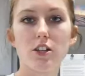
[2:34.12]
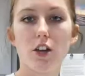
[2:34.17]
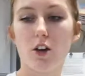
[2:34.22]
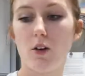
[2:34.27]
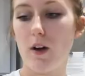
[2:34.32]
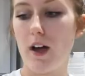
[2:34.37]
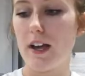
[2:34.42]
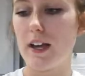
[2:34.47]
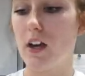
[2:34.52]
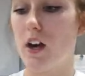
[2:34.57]
So
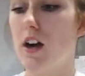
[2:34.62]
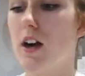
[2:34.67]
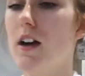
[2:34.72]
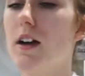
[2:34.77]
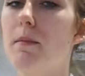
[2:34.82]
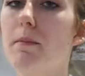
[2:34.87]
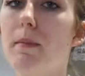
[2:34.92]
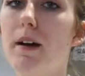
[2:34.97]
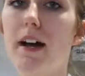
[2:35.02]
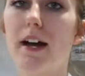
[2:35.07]
I
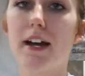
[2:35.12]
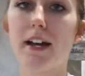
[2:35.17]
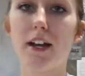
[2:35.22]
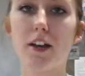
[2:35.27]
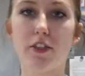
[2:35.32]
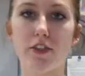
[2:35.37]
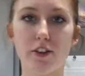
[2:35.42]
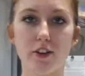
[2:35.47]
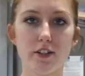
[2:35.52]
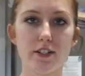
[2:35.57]
got
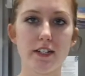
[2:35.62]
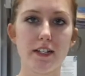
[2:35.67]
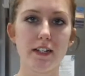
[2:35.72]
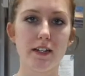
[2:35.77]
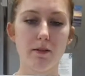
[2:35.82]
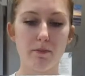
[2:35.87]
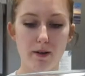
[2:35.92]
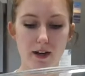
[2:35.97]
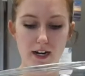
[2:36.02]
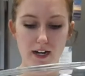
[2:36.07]
my
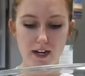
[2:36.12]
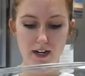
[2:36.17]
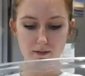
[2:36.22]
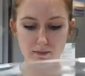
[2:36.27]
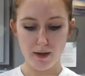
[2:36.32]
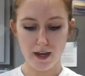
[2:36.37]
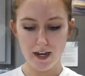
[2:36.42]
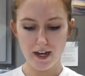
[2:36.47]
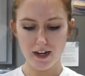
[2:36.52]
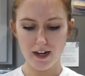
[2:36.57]
13x9
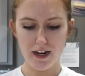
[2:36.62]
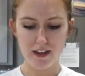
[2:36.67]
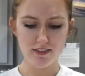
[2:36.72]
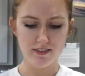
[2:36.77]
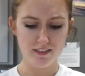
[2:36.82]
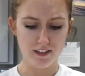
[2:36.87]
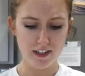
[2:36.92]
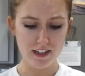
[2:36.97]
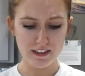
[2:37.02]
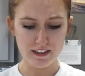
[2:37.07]
pan. I
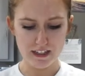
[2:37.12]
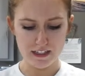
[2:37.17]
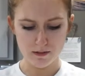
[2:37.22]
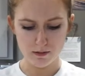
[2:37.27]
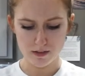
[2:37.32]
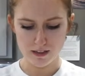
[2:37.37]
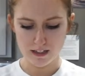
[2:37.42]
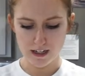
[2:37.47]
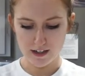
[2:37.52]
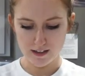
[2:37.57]
think that's
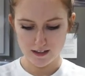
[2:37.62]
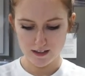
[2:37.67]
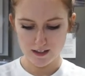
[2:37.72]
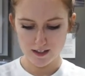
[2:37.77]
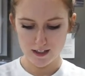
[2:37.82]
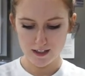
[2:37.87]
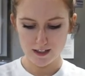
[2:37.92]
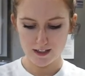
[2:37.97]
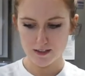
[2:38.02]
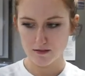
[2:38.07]
what size this
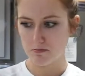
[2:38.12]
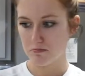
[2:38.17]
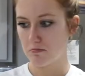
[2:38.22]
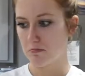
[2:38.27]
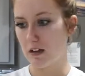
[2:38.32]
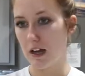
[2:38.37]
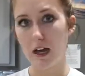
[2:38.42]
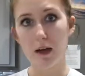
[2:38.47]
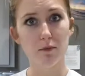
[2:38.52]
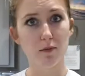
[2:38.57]
is.
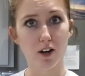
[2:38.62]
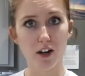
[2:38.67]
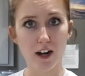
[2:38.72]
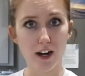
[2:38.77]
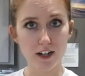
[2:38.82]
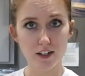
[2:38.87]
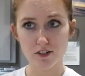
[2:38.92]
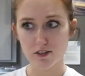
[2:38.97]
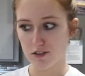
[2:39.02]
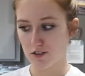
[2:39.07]
I'm not
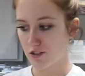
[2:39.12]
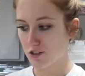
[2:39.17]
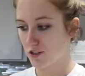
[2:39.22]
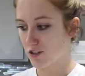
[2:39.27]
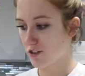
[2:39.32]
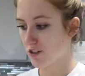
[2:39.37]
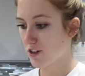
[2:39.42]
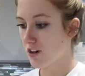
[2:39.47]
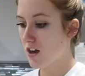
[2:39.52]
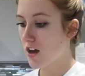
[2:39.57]
actually
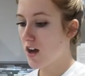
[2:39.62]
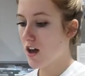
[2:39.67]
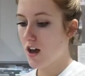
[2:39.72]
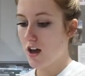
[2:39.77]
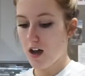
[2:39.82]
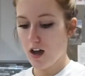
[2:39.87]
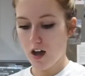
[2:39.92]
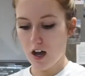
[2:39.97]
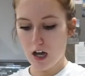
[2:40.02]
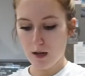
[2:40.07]
sure.
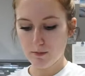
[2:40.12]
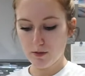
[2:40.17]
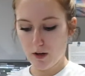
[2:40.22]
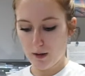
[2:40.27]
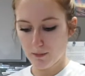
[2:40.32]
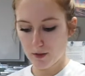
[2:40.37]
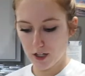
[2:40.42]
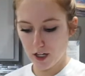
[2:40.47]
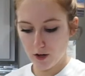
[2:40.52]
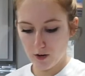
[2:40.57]
So
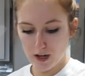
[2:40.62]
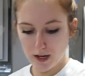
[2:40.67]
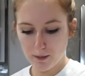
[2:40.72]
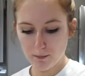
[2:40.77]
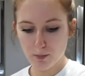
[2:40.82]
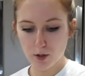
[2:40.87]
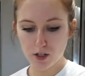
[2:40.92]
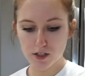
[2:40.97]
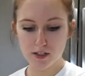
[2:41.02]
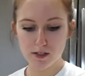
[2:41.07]
I'm gonna go ahead
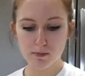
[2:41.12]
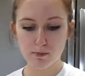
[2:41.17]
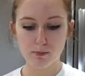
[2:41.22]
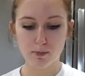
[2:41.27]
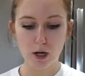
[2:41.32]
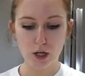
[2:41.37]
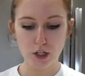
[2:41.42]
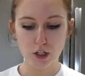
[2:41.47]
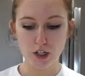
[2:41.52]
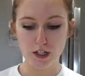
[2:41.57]
and put some
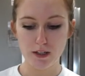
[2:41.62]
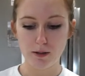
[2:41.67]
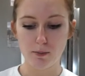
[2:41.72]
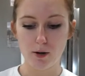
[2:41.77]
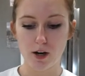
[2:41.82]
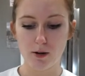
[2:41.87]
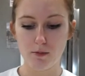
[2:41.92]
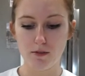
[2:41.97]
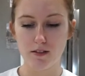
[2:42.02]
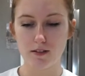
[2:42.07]
butter in the
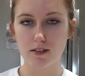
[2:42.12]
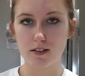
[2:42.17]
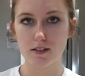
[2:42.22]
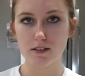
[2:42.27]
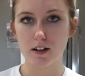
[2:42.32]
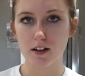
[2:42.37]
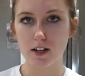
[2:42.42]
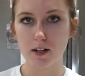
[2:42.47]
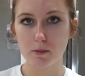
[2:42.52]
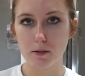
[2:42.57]
bottom of this. It's
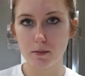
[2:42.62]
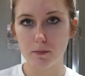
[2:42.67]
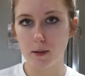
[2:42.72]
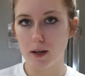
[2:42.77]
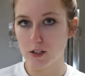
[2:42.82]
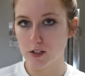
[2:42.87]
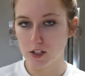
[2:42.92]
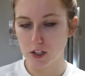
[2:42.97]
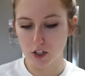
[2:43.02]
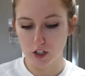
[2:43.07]
not gonna be
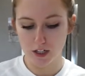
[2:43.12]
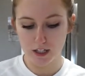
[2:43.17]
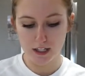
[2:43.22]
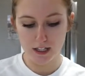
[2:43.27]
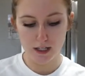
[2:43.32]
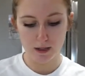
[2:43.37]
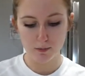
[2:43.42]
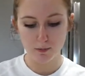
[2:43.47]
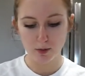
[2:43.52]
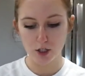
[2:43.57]
melted or
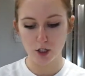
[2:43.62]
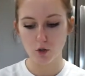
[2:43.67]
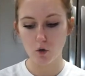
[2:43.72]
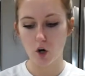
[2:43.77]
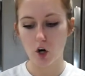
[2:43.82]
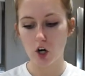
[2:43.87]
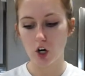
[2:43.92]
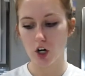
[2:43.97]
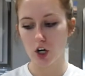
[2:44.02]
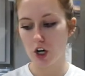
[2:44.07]
anything, but you
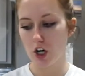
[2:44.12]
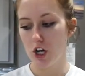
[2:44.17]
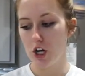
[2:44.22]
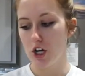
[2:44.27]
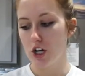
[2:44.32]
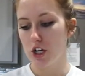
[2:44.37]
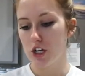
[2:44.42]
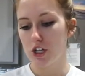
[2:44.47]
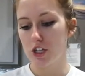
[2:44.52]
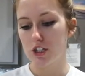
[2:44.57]
are
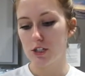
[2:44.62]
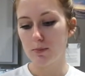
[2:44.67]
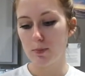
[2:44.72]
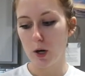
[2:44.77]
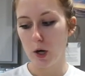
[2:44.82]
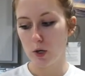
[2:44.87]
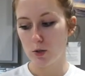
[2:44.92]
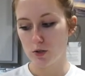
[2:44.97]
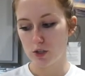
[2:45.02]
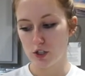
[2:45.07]

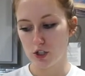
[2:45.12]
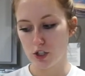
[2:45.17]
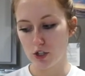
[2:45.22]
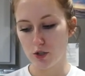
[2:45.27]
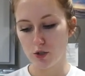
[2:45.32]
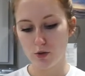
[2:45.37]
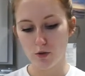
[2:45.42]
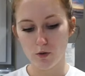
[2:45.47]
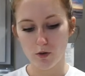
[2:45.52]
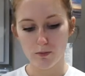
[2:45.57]
supposed
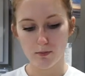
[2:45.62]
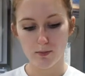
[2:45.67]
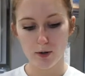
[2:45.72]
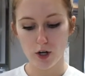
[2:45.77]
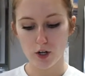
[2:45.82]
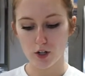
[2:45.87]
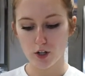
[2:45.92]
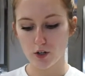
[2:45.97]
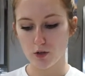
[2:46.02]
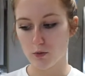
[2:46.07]
to
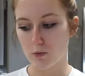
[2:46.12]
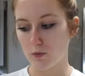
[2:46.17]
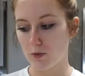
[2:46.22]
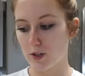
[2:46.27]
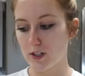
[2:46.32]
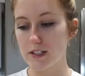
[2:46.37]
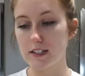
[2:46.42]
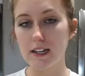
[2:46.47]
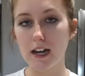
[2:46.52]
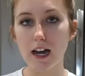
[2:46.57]
butter
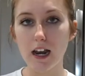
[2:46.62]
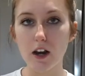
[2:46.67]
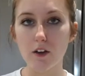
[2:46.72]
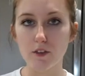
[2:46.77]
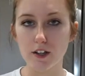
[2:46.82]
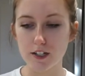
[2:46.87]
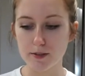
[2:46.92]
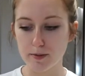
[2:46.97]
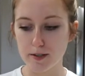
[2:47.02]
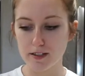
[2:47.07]
one side of
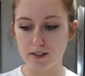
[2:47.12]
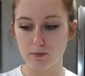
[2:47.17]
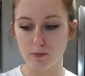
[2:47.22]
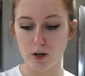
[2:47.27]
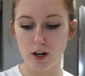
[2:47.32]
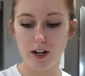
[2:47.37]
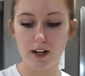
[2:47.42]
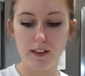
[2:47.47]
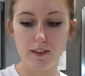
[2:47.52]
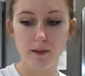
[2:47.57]
each piece of
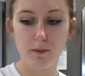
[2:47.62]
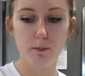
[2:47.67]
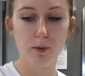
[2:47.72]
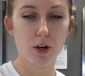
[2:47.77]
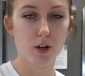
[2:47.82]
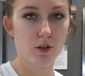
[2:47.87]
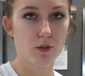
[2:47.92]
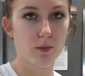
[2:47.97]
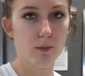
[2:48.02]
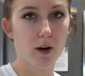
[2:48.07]
bread and then
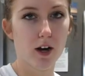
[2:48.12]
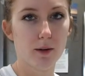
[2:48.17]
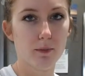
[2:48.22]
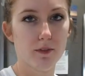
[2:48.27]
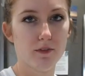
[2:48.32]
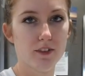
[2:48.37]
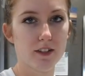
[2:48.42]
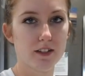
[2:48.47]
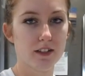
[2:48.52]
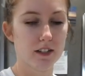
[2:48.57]
butter the bottom
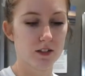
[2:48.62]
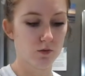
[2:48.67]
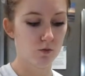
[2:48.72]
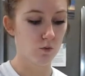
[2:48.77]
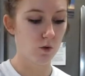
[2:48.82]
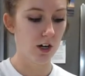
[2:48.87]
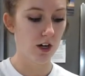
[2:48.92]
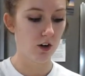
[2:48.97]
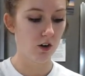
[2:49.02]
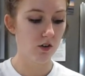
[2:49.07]
of this as
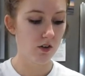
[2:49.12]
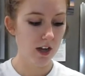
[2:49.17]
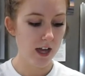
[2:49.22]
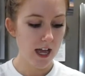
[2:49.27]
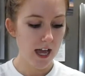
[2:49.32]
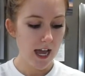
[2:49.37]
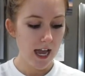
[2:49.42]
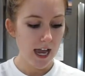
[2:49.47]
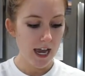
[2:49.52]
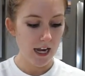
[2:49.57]
well.
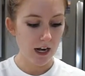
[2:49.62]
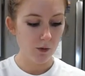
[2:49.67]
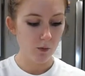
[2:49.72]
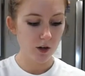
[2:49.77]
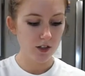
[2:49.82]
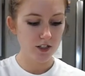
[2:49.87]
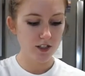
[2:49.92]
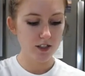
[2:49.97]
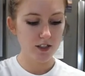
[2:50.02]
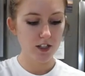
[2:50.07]
And I
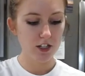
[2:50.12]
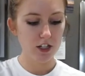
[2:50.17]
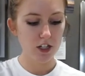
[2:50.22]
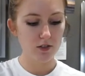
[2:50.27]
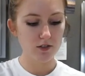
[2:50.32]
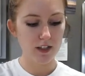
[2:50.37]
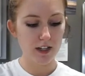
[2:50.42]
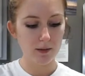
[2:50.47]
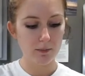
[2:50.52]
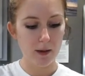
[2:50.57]
was just gonna
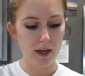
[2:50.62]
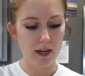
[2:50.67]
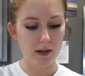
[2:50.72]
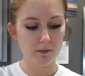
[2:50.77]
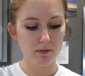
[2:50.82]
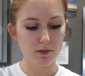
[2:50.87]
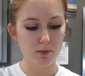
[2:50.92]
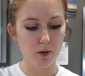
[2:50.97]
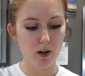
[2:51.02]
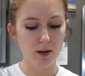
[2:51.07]
use like
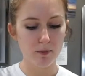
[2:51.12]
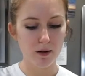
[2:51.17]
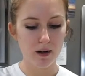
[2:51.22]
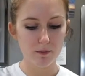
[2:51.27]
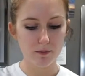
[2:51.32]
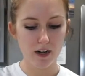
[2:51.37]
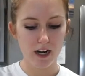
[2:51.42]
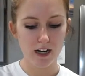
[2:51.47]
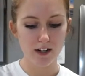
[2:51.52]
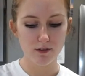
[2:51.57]
Pam spray, but
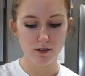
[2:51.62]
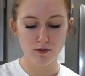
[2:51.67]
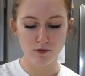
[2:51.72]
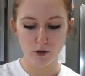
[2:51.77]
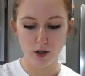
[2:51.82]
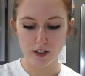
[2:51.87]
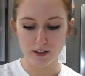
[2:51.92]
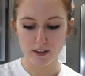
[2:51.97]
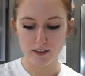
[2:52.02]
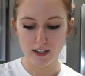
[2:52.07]
I'm kind of
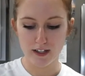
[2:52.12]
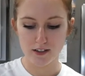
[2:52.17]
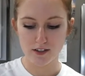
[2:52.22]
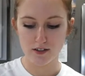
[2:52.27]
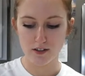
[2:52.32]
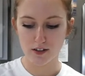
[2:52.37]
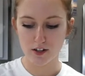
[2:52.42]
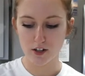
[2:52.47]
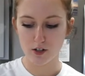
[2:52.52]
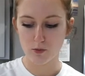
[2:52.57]
afraid that that's
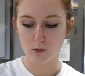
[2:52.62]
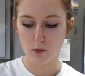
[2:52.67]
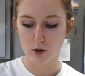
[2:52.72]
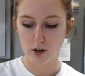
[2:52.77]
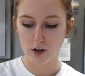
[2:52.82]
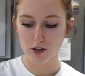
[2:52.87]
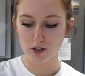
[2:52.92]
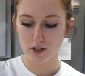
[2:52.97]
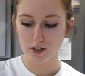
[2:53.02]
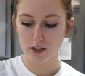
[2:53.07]
not gonna
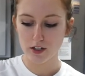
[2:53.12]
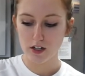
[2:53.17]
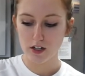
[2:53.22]
work.